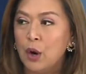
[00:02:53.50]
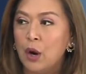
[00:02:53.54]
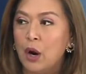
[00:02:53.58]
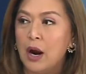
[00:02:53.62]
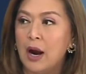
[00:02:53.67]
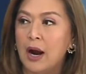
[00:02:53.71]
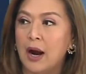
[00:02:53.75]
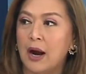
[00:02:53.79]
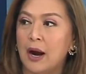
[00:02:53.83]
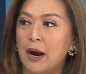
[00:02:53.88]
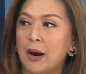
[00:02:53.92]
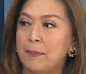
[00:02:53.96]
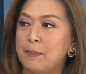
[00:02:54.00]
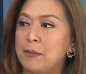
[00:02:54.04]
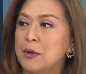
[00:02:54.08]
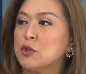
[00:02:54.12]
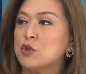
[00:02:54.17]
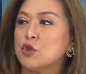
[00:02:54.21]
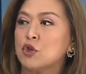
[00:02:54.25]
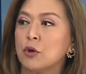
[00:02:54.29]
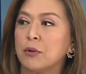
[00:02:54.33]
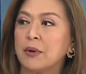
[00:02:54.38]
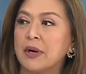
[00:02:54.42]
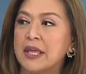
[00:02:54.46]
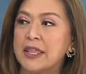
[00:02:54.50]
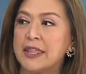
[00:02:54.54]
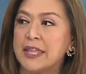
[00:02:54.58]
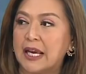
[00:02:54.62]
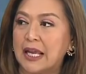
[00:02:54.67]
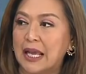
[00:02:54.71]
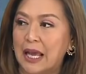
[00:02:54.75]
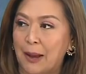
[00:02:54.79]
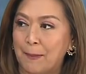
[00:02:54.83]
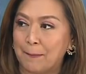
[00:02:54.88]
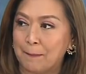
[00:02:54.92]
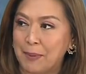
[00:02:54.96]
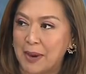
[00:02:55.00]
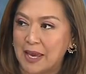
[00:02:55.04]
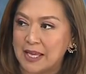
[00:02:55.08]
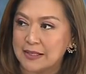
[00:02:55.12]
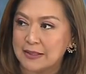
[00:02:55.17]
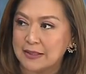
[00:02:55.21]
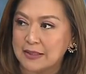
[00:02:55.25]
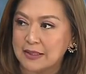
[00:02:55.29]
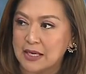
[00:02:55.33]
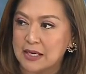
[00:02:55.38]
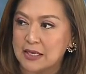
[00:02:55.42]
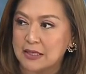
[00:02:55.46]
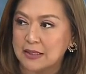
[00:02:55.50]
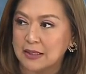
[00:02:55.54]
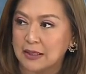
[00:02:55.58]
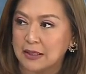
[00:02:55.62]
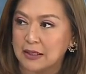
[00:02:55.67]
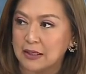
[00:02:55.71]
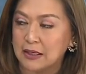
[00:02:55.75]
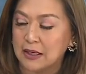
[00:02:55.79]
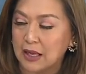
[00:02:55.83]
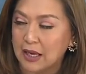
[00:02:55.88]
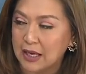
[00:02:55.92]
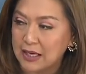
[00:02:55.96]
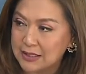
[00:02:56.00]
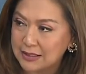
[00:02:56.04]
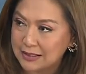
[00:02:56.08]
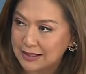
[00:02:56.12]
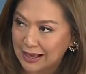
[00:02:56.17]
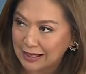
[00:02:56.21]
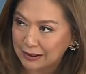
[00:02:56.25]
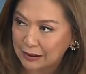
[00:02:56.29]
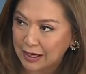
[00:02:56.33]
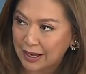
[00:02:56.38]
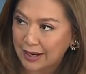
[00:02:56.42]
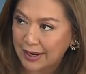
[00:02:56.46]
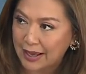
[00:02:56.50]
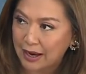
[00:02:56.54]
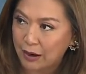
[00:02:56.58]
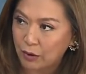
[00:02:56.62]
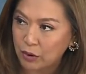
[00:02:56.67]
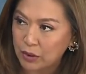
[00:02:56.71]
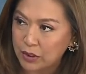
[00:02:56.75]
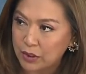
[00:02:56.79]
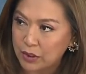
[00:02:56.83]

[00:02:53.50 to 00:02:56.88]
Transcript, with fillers: uh, during the campaign season, is that allowed?